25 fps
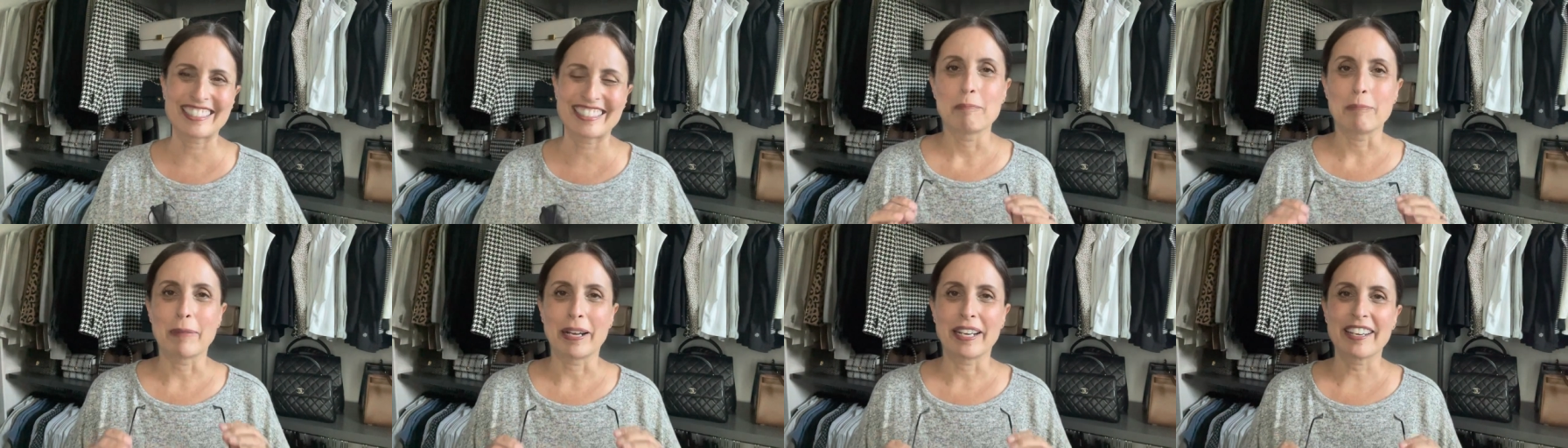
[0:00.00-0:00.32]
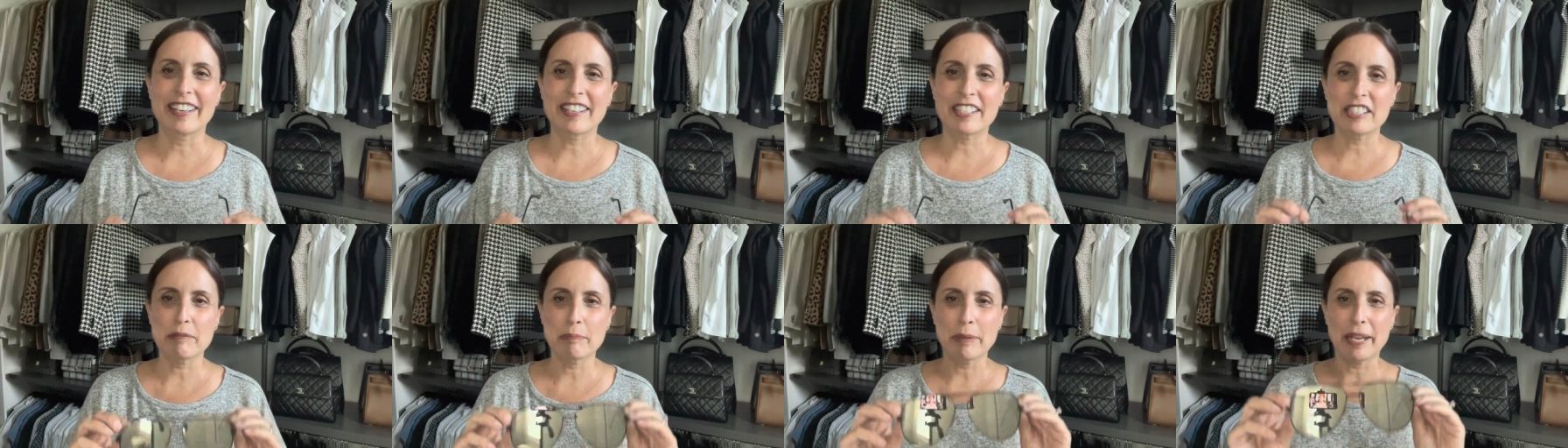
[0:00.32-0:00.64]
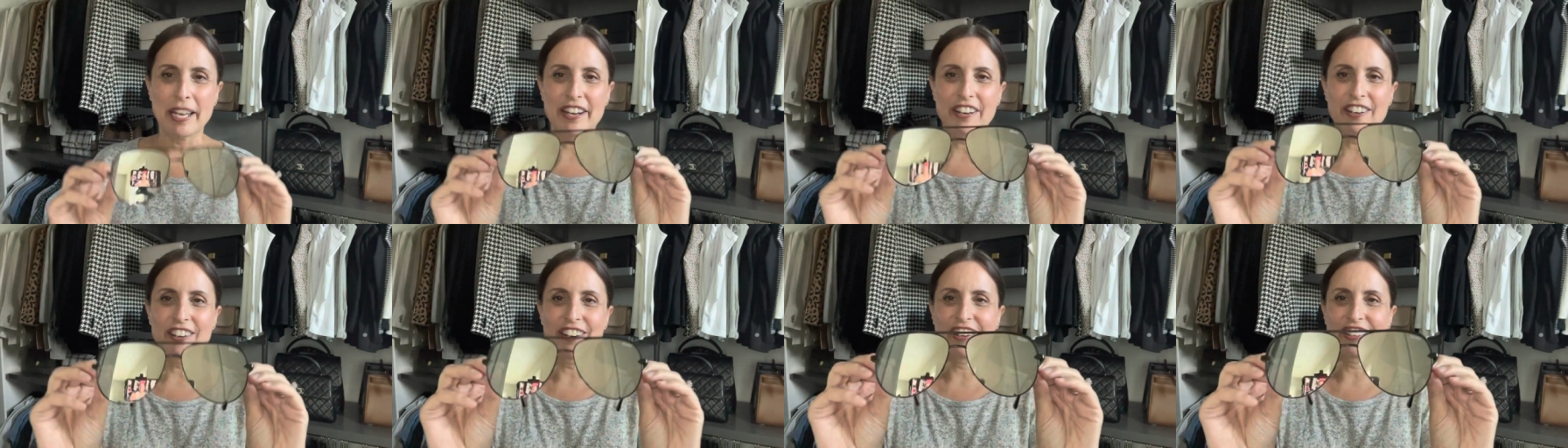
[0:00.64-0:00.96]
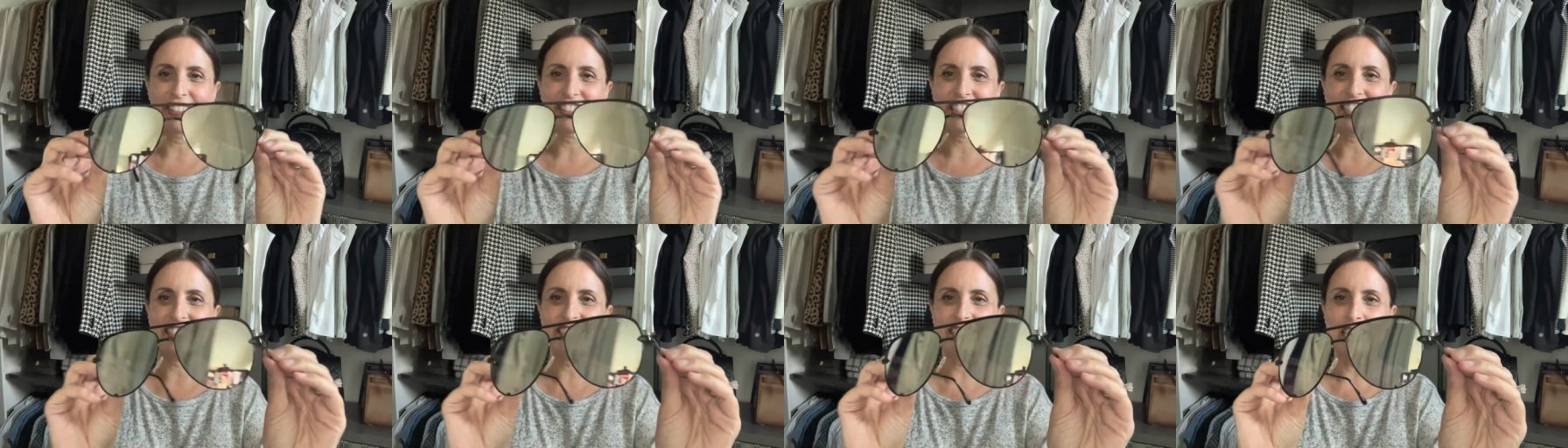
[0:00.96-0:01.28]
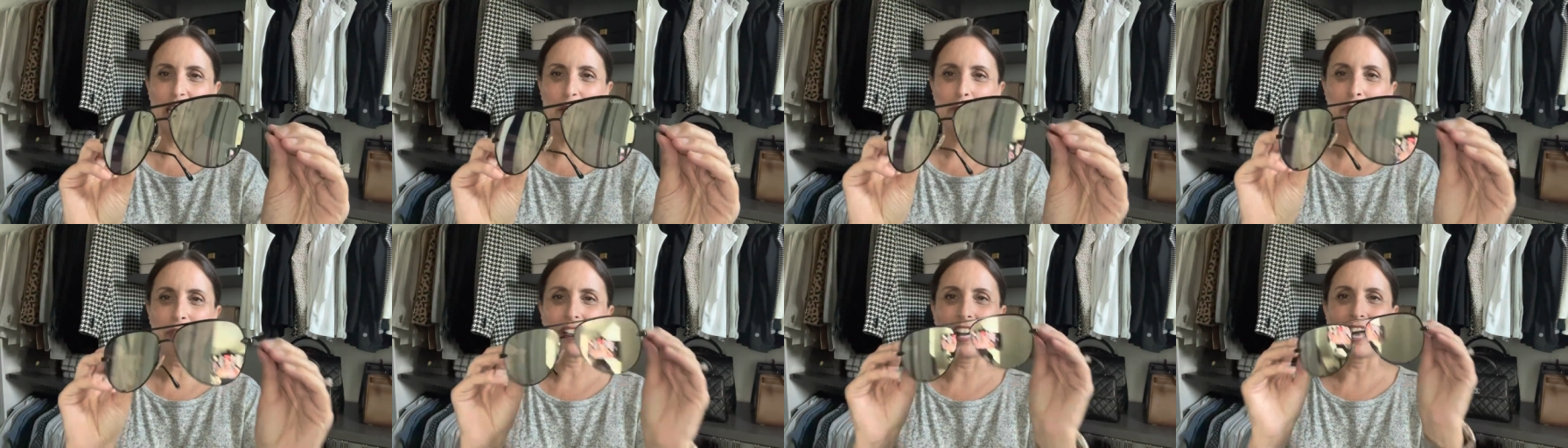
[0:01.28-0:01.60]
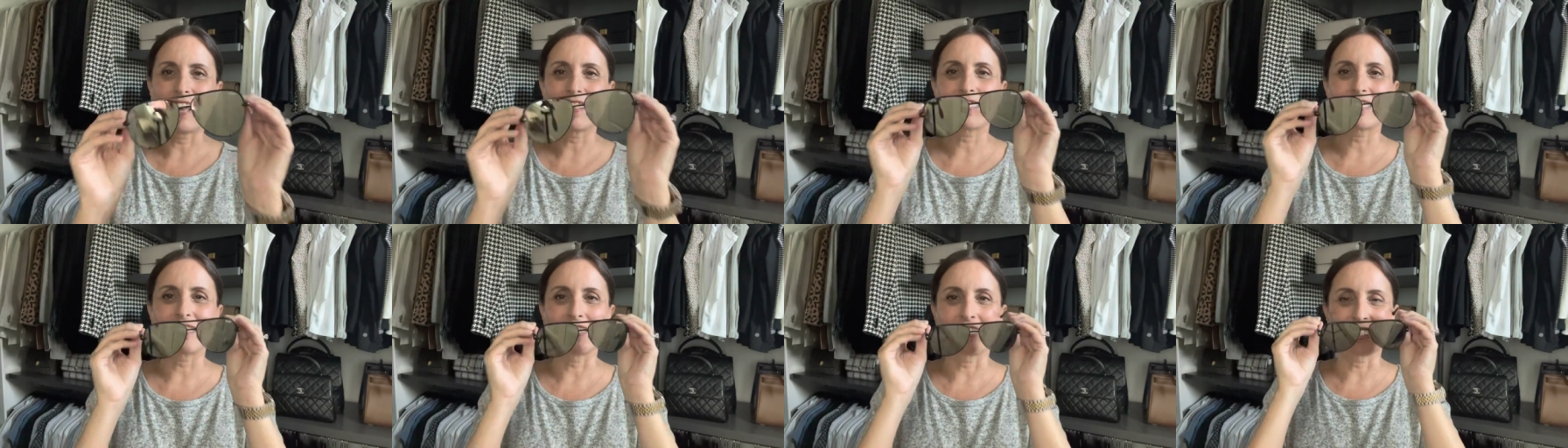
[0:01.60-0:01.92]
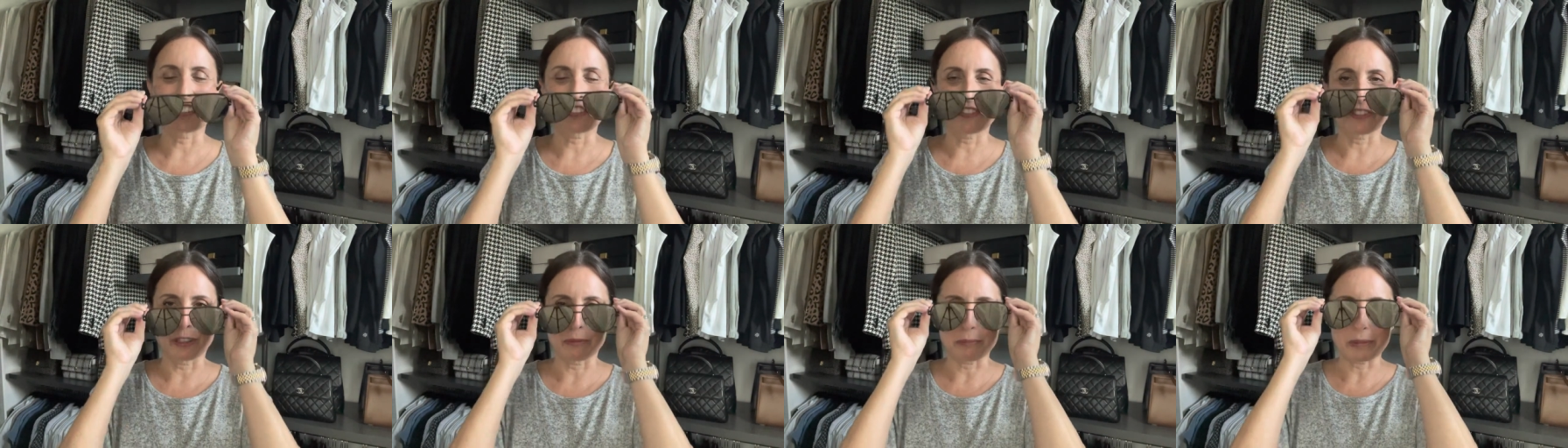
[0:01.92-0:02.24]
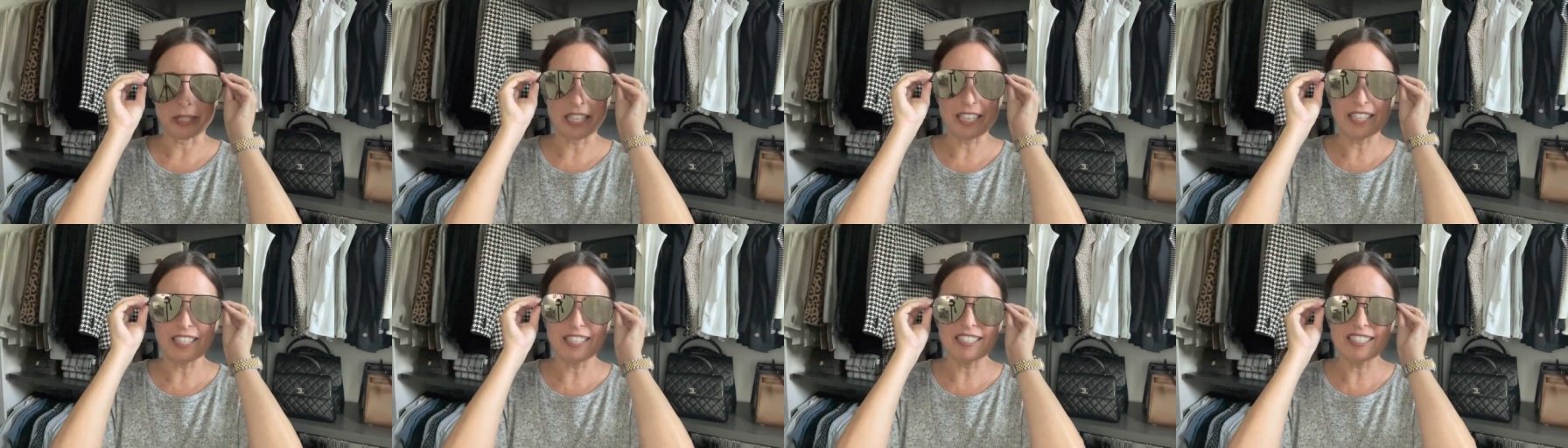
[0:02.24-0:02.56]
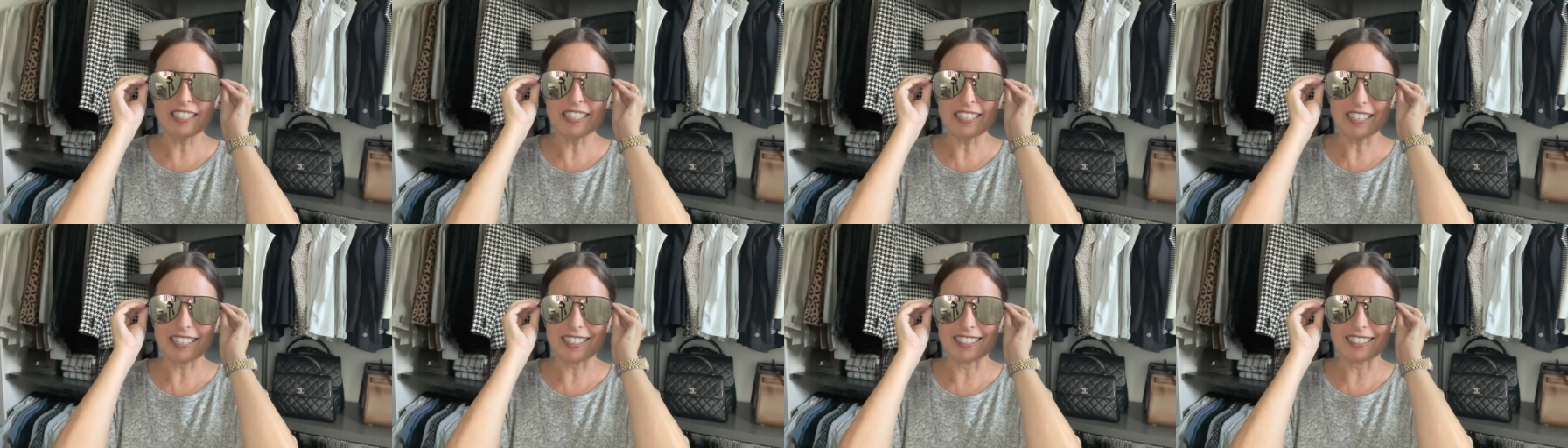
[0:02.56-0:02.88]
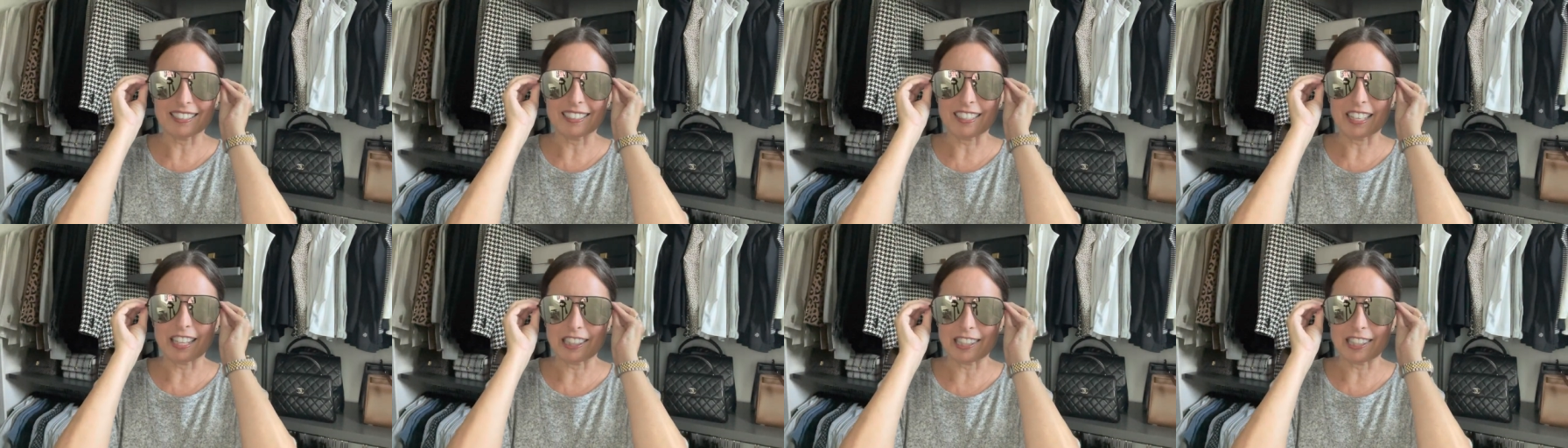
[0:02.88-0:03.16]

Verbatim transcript: My next pair are the same glasses from Quay in